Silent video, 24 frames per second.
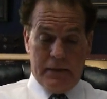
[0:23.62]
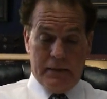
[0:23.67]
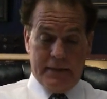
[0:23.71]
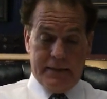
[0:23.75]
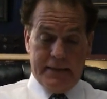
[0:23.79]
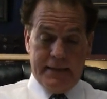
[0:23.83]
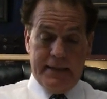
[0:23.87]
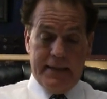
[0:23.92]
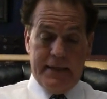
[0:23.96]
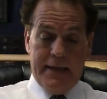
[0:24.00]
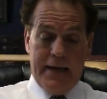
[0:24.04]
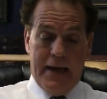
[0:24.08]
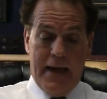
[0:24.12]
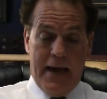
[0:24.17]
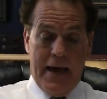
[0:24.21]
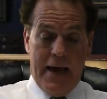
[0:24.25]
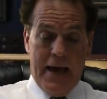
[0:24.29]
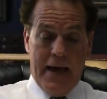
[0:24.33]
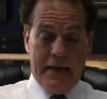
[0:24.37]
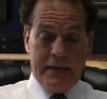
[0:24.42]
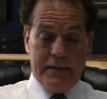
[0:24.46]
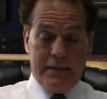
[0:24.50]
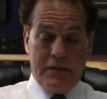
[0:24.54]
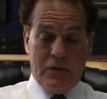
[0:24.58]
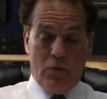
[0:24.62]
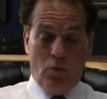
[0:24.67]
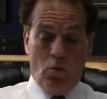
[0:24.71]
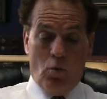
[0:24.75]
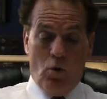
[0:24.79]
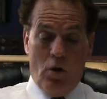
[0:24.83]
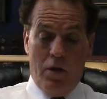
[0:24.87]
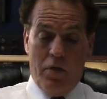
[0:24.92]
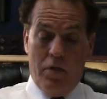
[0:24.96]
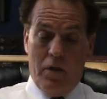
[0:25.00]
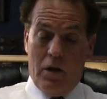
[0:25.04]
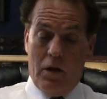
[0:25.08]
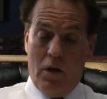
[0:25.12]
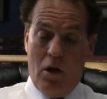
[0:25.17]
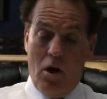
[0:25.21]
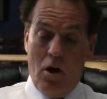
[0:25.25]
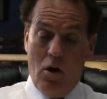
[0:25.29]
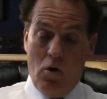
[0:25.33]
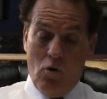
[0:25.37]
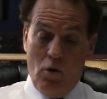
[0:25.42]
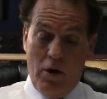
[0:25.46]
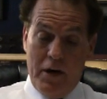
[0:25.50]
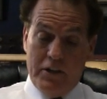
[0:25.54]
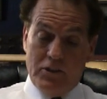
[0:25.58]
Cindy asked what the
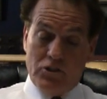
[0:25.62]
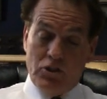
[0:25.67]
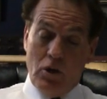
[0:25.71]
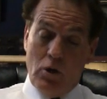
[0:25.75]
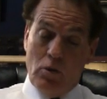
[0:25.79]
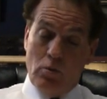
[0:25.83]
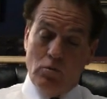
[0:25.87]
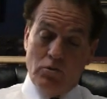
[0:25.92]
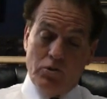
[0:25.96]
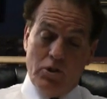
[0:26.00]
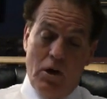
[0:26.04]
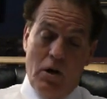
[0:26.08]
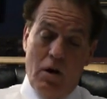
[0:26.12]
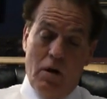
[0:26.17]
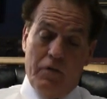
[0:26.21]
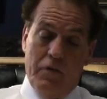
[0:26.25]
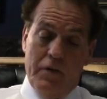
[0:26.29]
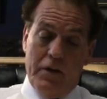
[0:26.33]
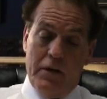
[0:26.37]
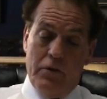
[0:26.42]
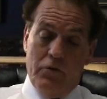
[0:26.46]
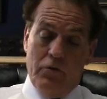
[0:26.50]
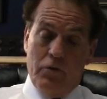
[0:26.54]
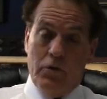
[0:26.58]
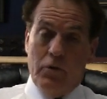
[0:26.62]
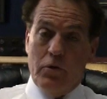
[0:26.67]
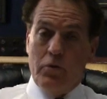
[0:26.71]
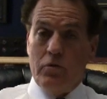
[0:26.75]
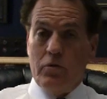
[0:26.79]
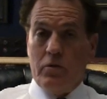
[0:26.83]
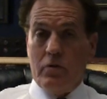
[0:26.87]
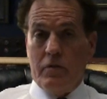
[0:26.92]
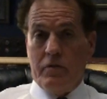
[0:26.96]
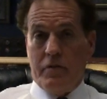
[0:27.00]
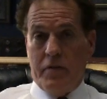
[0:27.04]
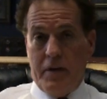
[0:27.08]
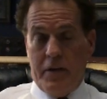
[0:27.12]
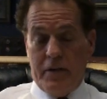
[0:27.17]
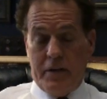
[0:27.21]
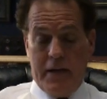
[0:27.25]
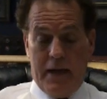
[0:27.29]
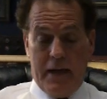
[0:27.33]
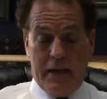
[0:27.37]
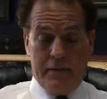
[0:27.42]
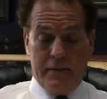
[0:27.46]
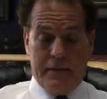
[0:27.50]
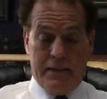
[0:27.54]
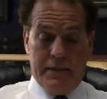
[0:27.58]
long-range goals are for introducing the fair
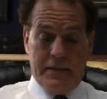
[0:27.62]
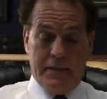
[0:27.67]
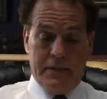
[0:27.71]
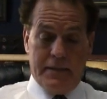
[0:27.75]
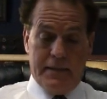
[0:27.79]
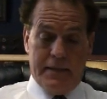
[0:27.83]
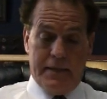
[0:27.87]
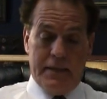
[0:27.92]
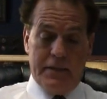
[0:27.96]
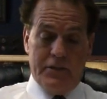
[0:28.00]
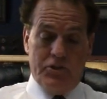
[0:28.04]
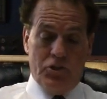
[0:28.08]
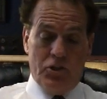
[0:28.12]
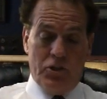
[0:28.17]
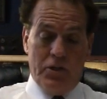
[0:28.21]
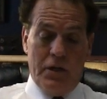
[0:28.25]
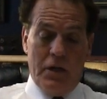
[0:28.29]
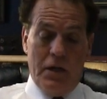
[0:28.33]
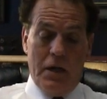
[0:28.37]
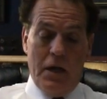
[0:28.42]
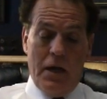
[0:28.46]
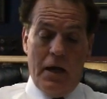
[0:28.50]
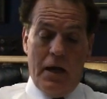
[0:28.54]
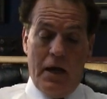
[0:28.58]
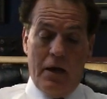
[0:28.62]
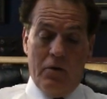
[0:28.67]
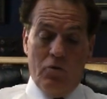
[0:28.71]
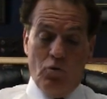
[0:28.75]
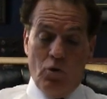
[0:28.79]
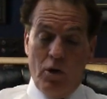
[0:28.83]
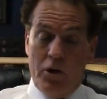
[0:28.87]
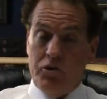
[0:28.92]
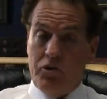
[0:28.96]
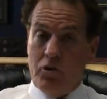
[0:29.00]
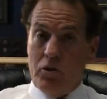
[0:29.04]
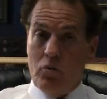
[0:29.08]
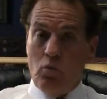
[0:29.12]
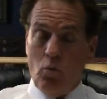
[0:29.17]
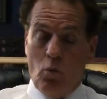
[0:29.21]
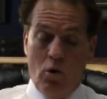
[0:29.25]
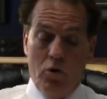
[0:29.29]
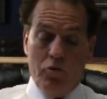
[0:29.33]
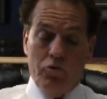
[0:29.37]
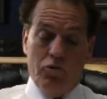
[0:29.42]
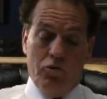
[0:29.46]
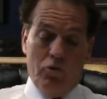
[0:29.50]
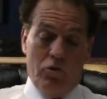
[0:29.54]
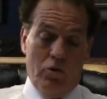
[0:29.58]
tax legislation, and Richard
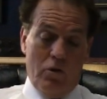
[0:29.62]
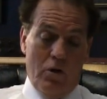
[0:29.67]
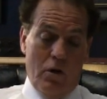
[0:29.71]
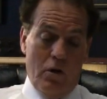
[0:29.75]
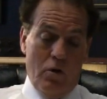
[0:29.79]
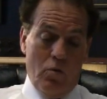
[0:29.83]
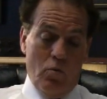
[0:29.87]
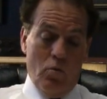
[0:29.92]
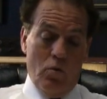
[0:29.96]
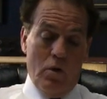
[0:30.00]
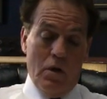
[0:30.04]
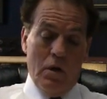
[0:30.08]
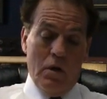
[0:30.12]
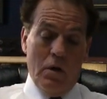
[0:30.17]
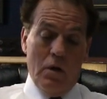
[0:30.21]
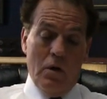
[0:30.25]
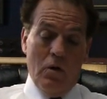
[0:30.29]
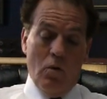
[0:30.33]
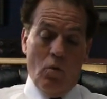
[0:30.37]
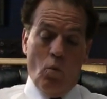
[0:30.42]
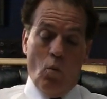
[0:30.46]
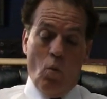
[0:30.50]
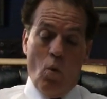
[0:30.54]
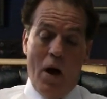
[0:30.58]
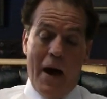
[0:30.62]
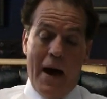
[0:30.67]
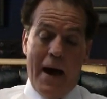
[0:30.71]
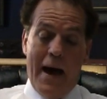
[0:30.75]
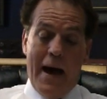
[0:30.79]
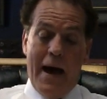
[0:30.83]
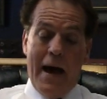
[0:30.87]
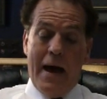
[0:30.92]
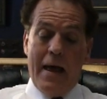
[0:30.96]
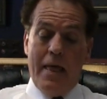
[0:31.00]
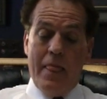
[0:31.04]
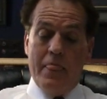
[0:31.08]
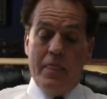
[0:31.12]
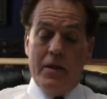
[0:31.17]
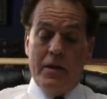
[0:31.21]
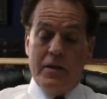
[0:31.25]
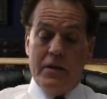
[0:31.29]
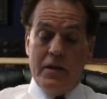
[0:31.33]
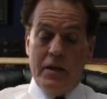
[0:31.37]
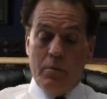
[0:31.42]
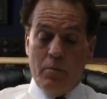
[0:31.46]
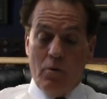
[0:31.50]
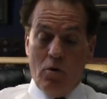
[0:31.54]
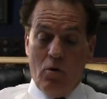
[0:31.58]
wants to know why the
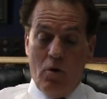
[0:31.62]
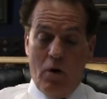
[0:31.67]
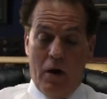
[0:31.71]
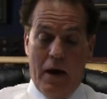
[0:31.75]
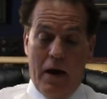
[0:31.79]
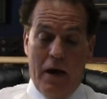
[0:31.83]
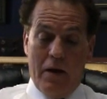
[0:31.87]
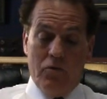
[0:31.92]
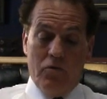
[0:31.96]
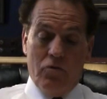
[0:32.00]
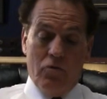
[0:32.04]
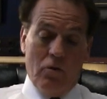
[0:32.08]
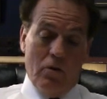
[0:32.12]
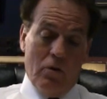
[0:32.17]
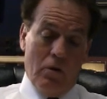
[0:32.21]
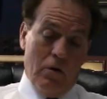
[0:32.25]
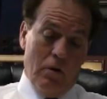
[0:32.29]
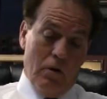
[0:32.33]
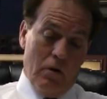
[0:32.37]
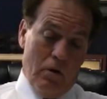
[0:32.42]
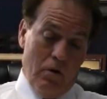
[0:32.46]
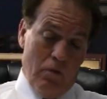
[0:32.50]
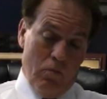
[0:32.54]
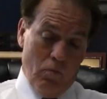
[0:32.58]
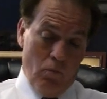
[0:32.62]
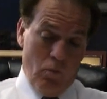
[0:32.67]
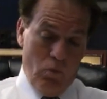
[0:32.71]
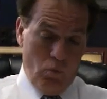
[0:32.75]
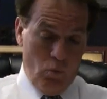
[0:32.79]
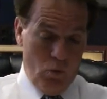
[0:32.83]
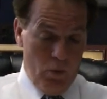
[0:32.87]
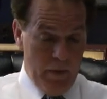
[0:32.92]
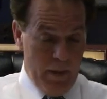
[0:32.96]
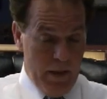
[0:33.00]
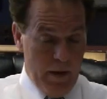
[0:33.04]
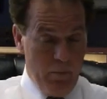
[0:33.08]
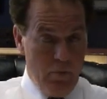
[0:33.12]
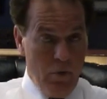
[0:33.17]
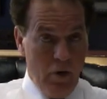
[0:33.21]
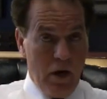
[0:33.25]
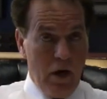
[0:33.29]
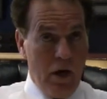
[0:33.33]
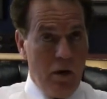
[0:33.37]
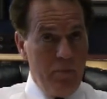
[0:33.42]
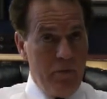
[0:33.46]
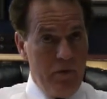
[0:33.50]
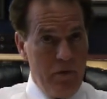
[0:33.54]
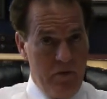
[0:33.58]
Democrats, when they
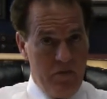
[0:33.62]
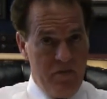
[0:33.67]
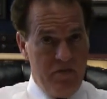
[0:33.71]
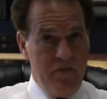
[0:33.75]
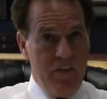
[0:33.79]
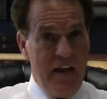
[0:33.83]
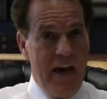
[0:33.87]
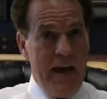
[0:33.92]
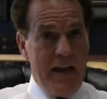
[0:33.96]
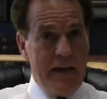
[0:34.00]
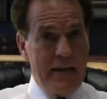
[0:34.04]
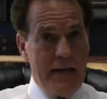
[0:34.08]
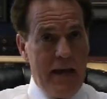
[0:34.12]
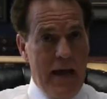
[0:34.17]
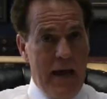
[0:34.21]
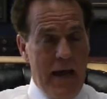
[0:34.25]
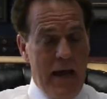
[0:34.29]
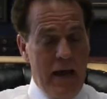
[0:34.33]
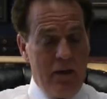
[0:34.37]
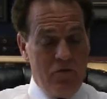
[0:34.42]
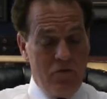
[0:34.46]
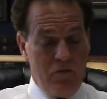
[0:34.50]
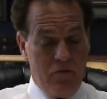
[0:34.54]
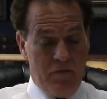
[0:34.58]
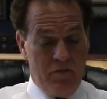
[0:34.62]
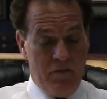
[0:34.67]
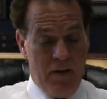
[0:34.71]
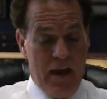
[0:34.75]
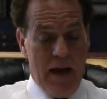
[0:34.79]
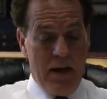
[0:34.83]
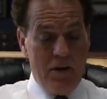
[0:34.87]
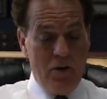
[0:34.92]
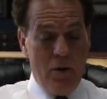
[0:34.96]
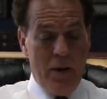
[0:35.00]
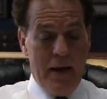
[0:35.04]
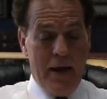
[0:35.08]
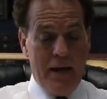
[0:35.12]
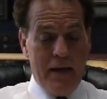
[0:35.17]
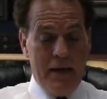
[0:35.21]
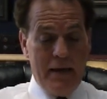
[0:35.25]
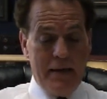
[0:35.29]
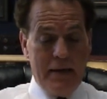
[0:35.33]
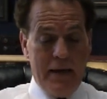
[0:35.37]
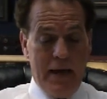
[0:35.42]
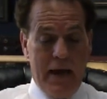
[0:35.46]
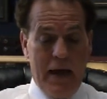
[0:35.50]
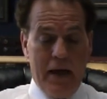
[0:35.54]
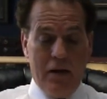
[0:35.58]
bring up this VAT tax, the
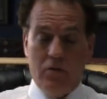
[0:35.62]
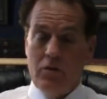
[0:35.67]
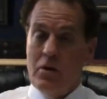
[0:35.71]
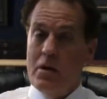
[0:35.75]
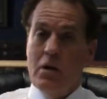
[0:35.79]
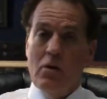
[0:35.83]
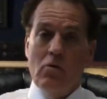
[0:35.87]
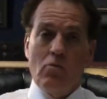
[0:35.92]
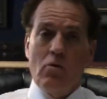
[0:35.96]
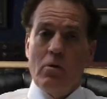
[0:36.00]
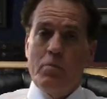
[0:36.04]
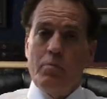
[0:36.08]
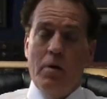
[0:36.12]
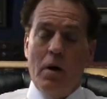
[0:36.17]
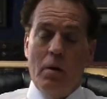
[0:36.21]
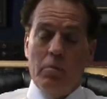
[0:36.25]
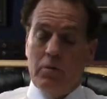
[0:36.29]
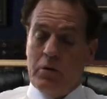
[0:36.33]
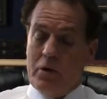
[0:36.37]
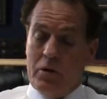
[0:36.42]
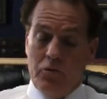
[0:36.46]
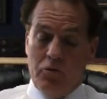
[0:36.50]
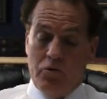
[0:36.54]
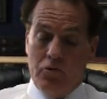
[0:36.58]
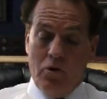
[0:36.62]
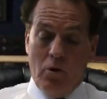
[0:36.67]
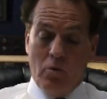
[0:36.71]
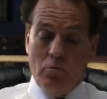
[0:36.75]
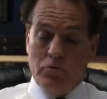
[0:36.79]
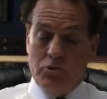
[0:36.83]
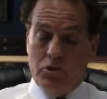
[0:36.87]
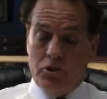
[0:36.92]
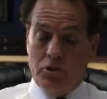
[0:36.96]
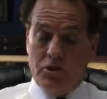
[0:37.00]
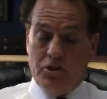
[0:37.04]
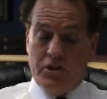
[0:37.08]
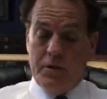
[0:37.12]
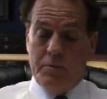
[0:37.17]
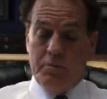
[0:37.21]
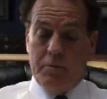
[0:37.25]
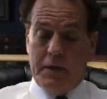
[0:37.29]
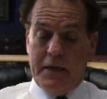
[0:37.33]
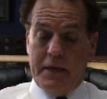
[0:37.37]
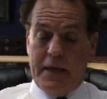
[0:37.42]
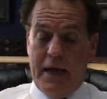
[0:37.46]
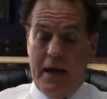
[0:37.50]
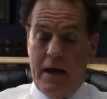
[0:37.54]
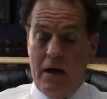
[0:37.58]
value-added tax, Republicans don't just
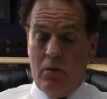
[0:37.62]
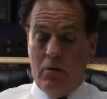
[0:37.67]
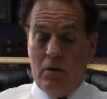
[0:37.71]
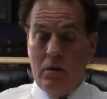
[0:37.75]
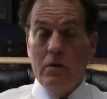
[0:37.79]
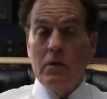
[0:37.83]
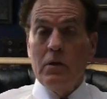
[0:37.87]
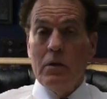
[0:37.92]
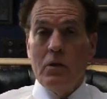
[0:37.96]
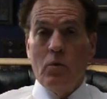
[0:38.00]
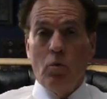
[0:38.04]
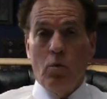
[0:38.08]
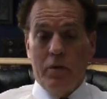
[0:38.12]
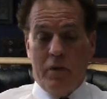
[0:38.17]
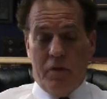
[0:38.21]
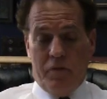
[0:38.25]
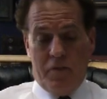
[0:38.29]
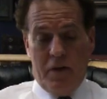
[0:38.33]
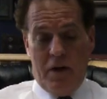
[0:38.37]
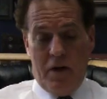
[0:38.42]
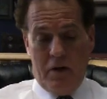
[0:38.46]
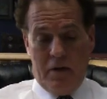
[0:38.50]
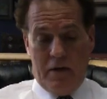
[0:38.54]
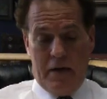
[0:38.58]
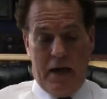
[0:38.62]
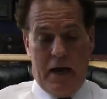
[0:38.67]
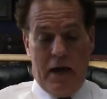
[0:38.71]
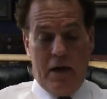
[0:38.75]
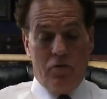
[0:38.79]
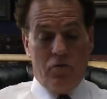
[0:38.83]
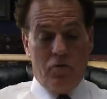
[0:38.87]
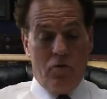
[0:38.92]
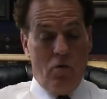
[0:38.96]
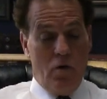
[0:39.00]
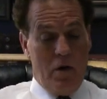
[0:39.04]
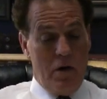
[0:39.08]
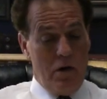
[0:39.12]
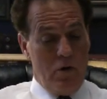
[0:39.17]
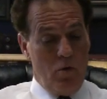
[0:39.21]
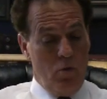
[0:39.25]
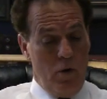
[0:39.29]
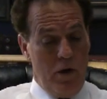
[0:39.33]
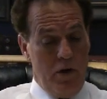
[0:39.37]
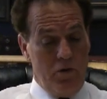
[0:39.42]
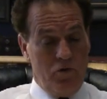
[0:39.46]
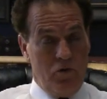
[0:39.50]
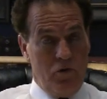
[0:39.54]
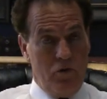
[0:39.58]
simply counter with the fair tax. Great
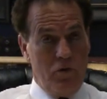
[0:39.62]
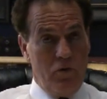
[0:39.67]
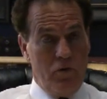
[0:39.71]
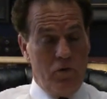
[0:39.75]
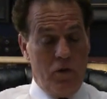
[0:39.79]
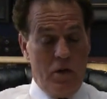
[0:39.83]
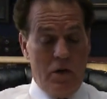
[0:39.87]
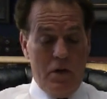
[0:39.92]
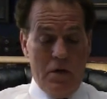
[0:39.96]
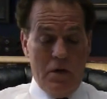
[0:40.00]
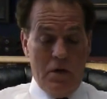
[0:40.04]
questions.